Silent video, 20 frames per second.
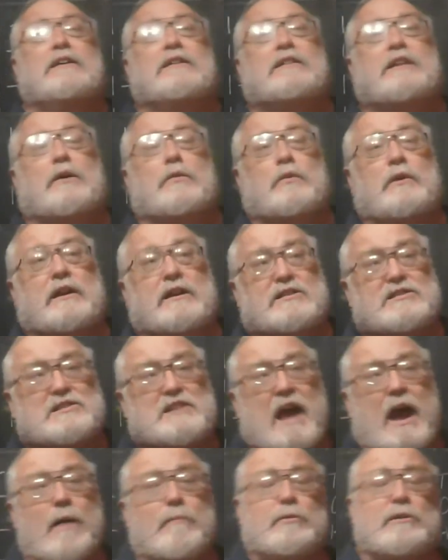that we
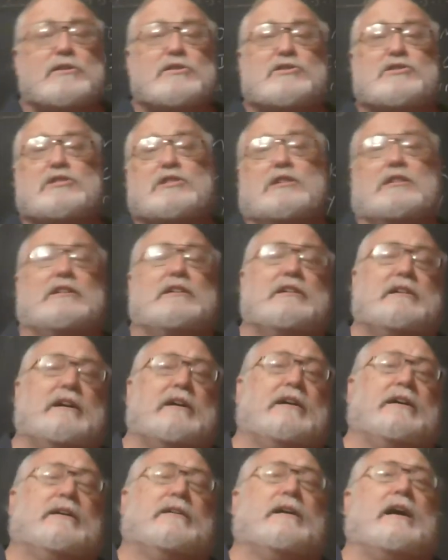establish
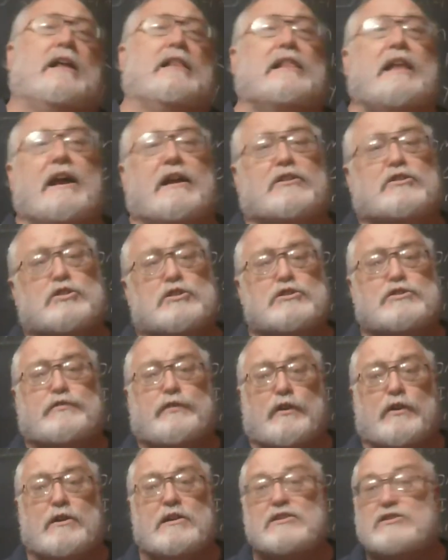electors
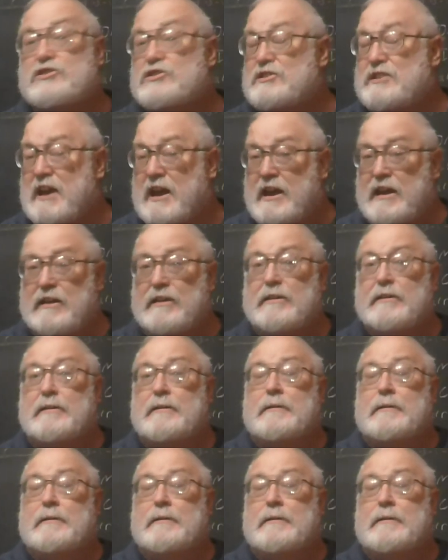for each state